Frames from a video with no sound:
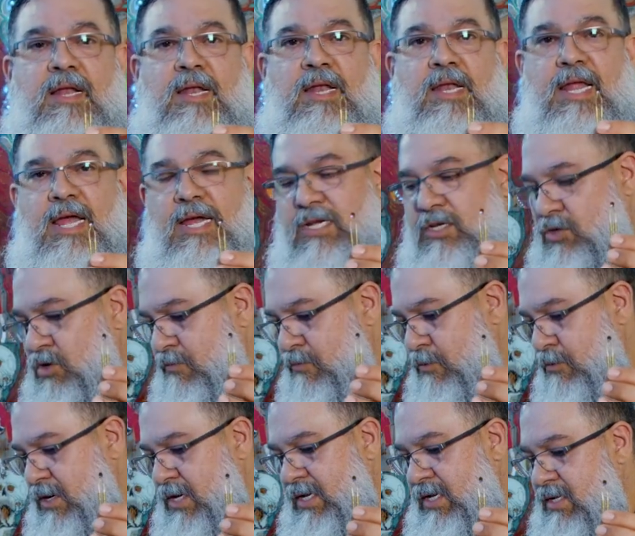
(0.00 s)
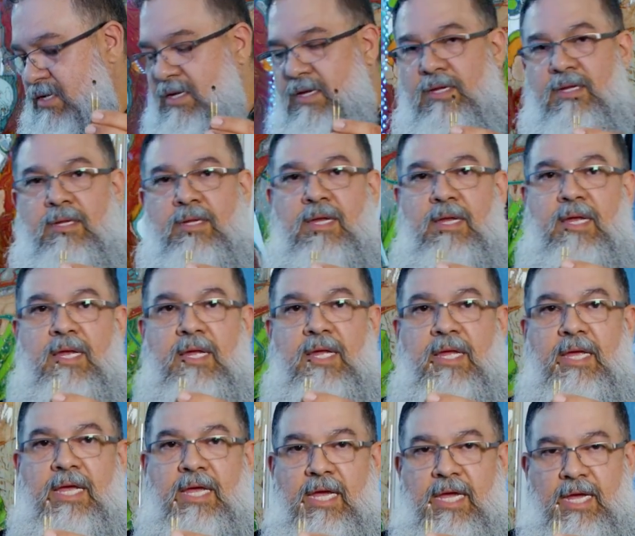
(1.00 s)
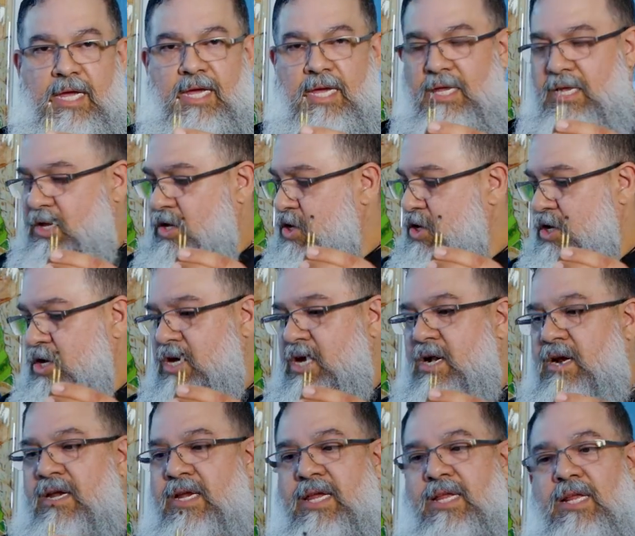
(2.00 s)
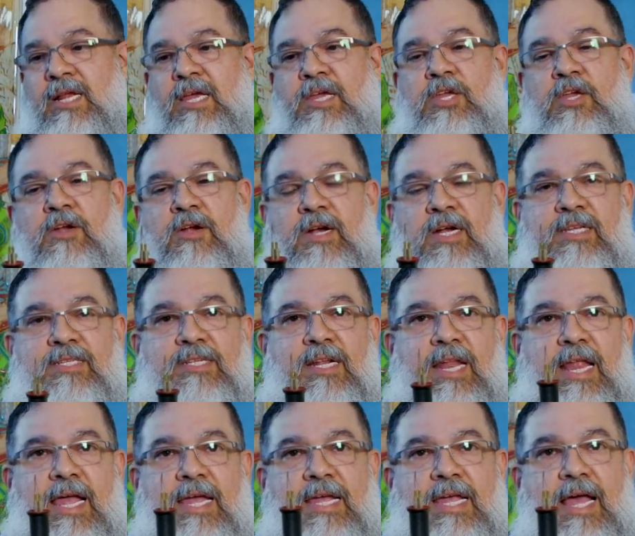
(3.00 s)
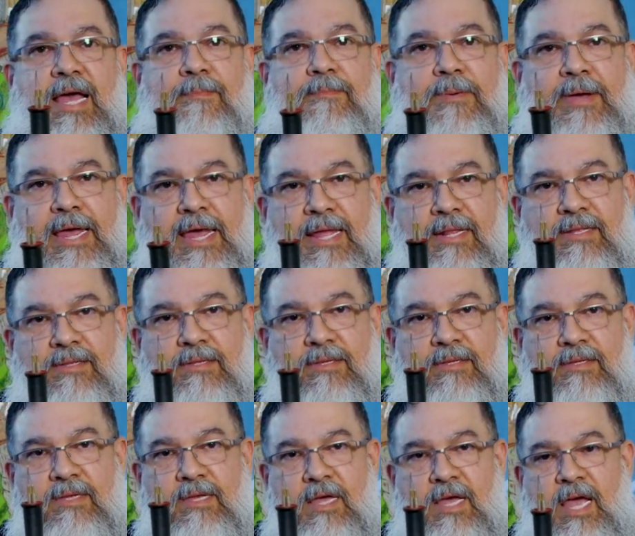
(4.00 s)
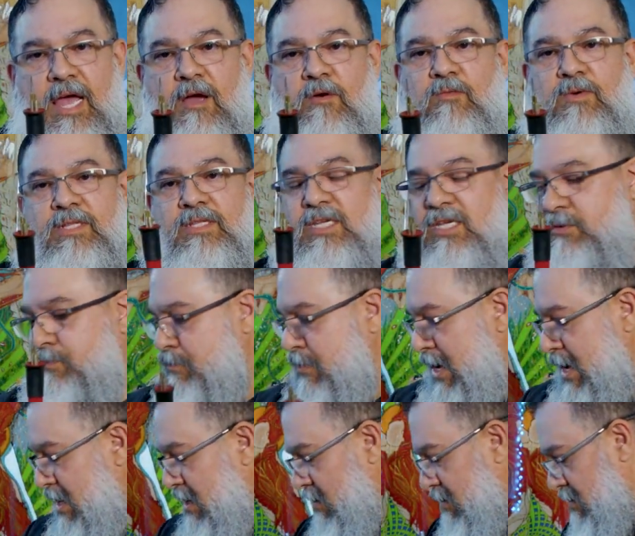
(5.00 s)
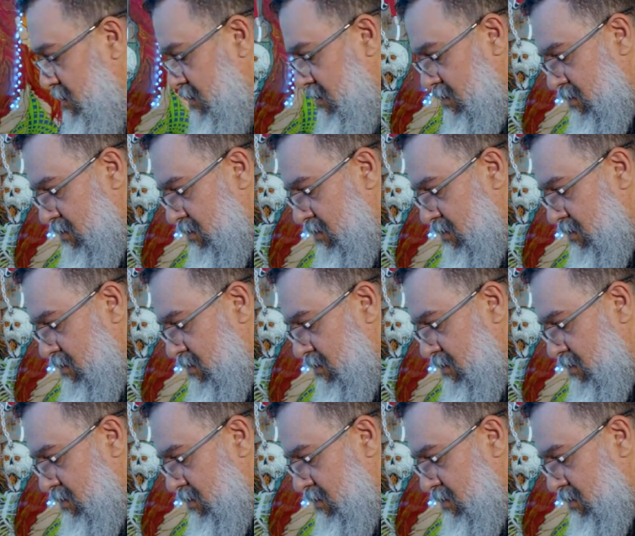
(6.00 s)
Like you put in here. Here is like a pen, and with this pen,